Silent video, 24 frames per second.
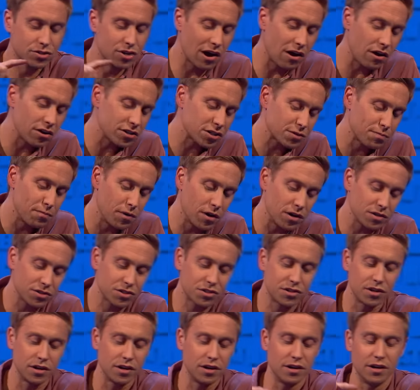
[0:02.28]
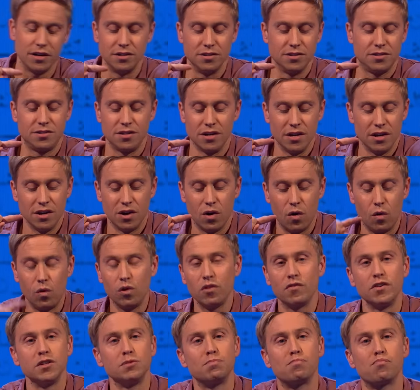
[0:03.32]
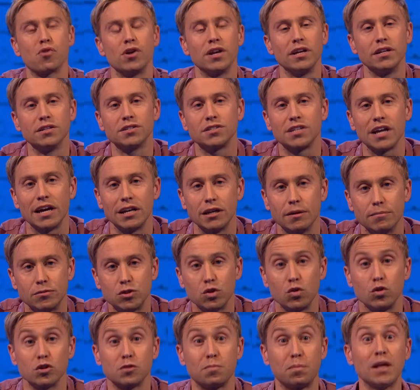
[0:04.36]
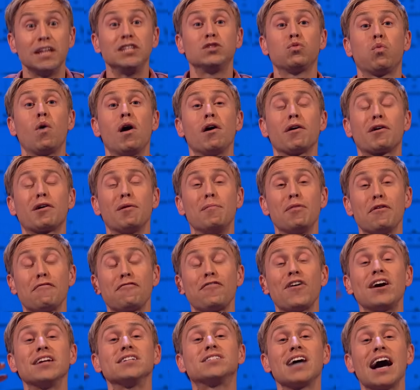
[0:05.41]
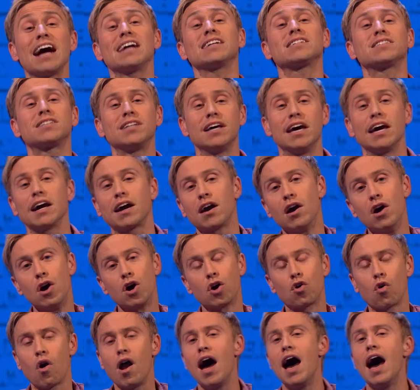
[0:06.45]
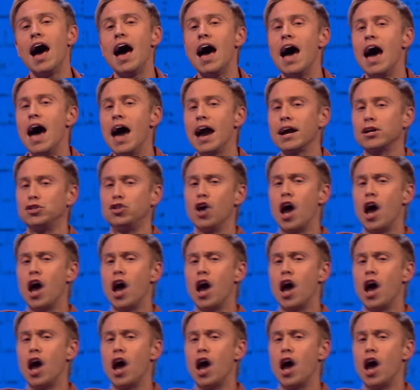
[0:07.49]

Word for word: Taskmaster, and all of his brilliant stand-up tours. Please welcome the fantastic Greg